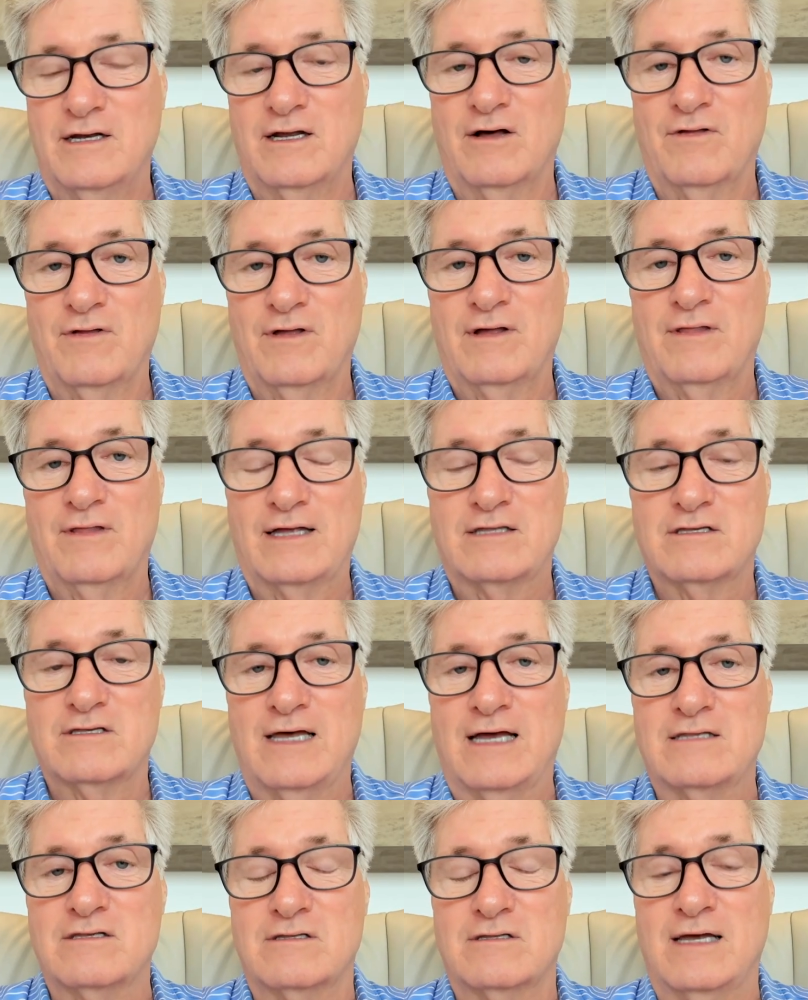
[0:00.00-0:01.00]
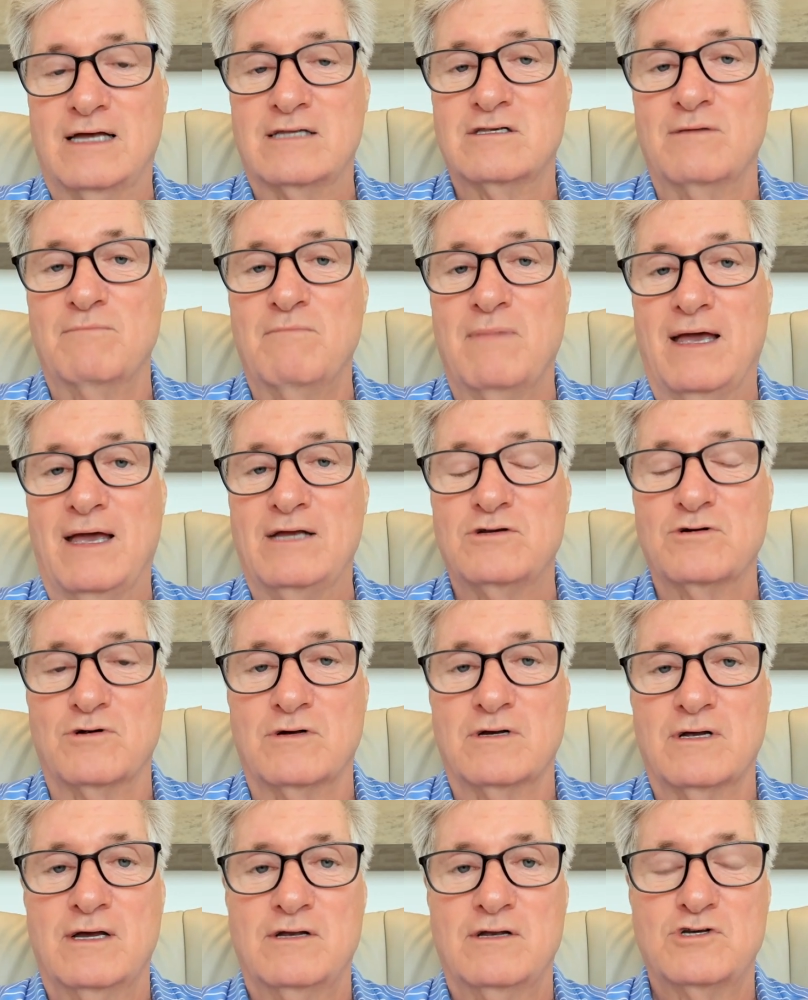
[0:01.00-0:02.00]
know, that's a
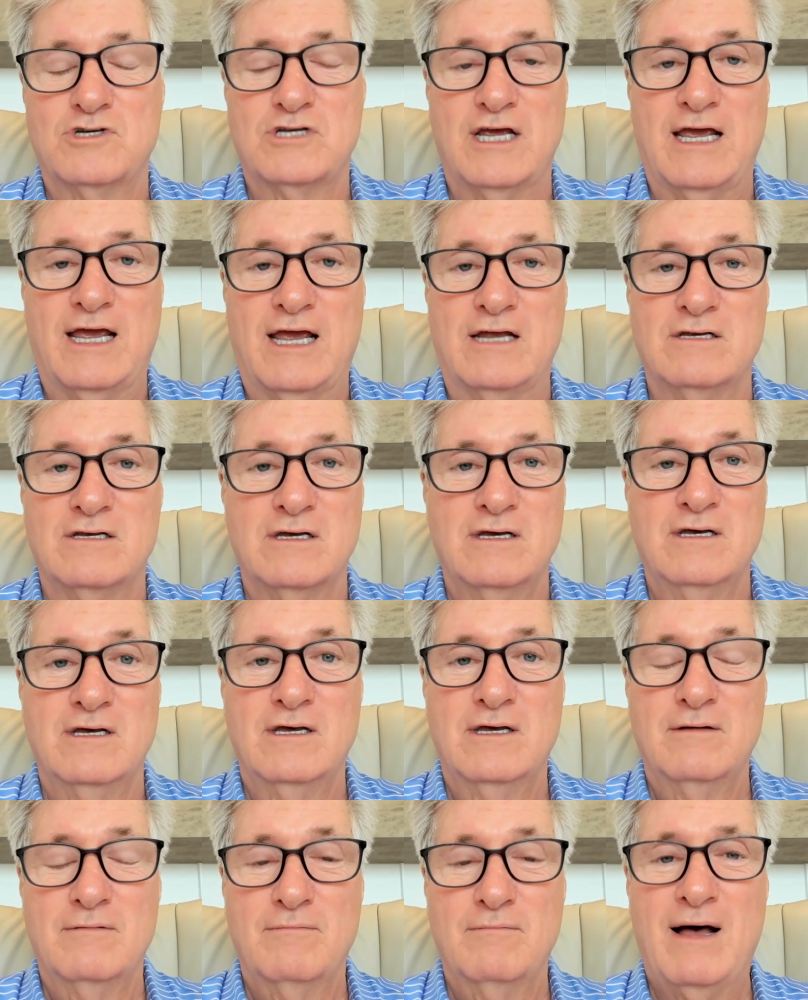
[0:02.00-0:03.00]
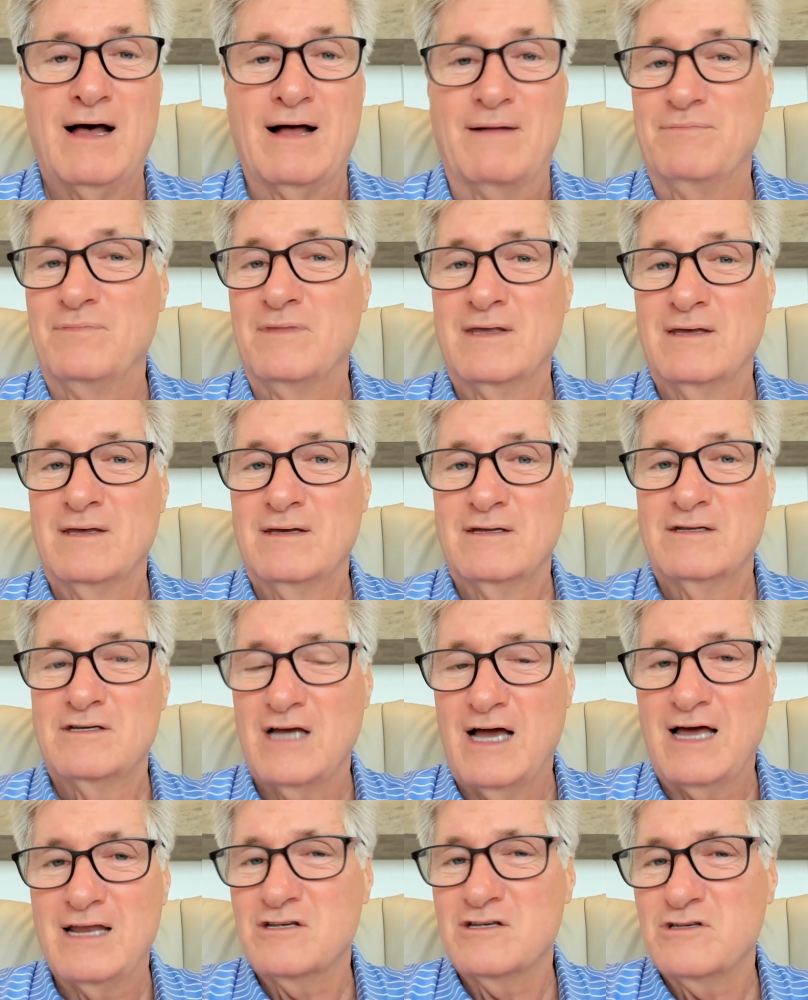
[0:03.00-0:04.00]
major change. But
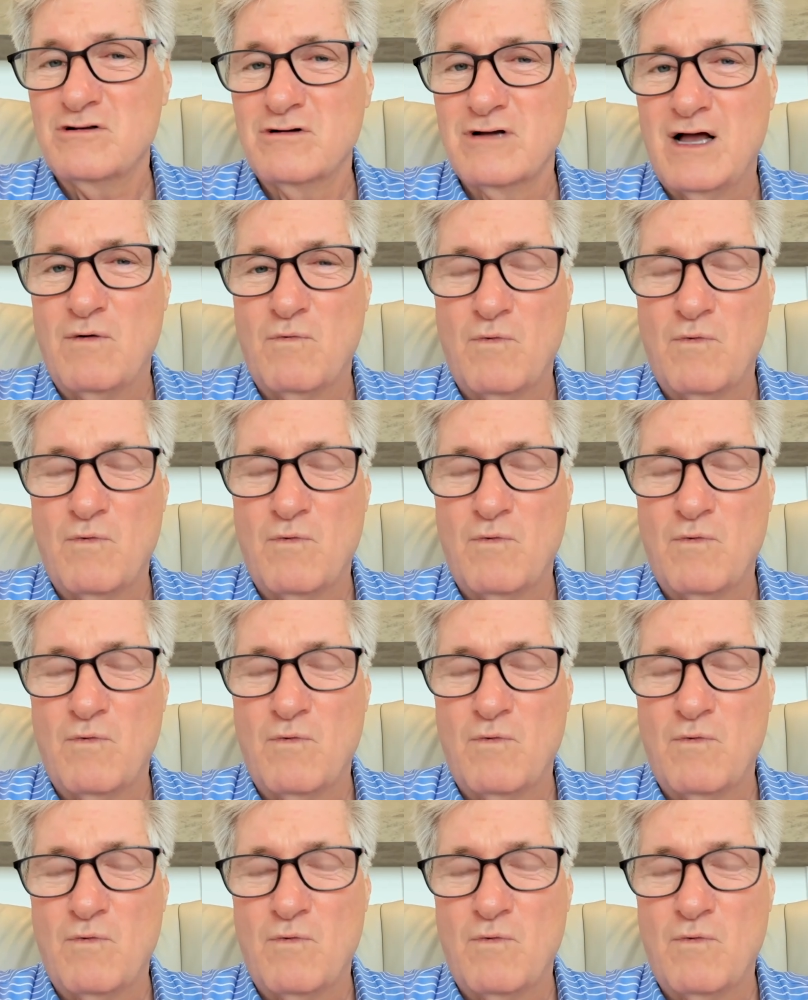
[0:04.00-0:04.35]
China's still got